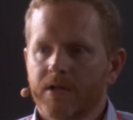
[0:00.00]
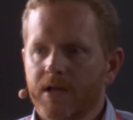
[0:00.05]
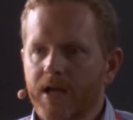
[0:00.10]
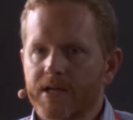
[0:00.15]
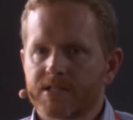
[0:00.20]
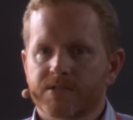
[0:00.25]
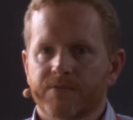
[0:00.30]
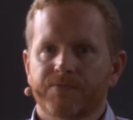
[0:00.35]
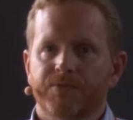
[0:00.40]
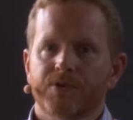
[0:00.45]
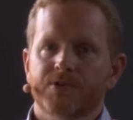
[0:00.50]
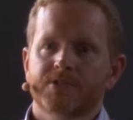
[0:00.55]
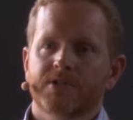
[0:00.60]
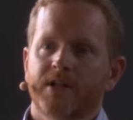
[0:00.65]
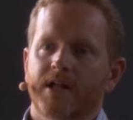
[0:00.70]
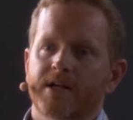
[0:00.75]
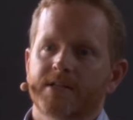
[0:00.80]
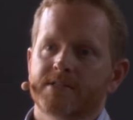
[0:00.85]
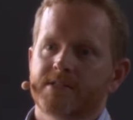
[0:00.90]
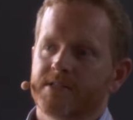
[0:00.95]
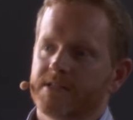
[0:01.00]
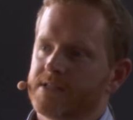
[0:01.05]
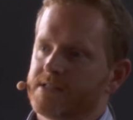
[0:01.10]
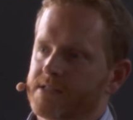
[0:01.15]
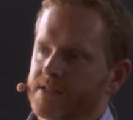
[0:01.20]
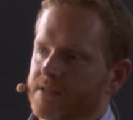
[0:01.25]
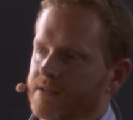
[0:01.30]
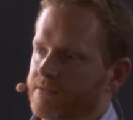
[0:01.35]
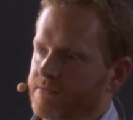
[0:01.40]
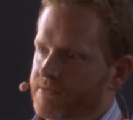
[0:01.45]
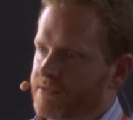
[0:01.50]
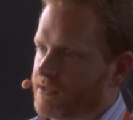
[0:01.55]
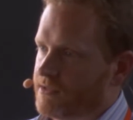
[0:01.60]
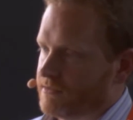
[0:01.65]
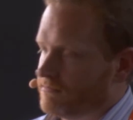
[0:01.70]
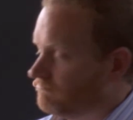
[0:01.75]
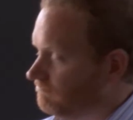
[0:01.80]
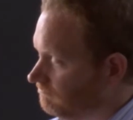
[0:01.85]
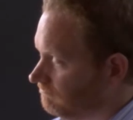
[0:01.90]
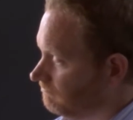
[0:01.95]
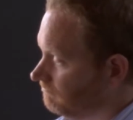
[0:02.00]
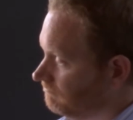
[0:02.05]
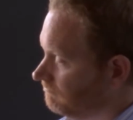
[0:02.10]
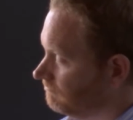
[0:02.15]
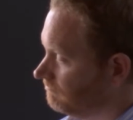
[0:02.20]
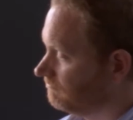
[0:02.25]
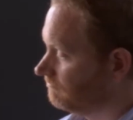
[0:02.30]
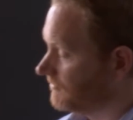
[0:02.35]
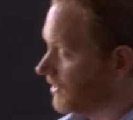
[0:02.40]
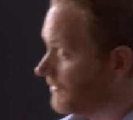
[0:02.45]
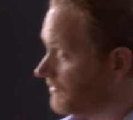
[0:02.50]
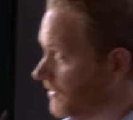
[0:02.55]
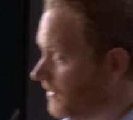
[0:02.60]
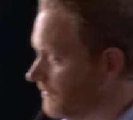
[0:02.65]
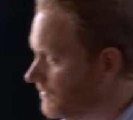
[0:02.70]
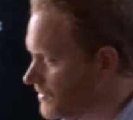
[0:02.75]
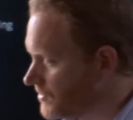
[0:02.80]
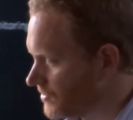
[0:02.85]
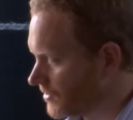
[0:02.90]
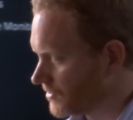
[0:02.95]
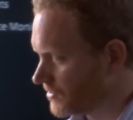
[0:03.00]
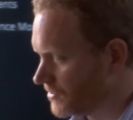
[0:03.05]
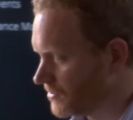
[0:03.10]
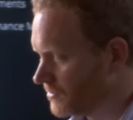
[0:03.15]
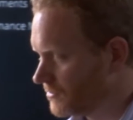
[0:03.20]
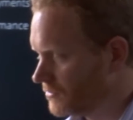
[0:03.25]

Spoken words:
as a first-class citizen of the infrastructure.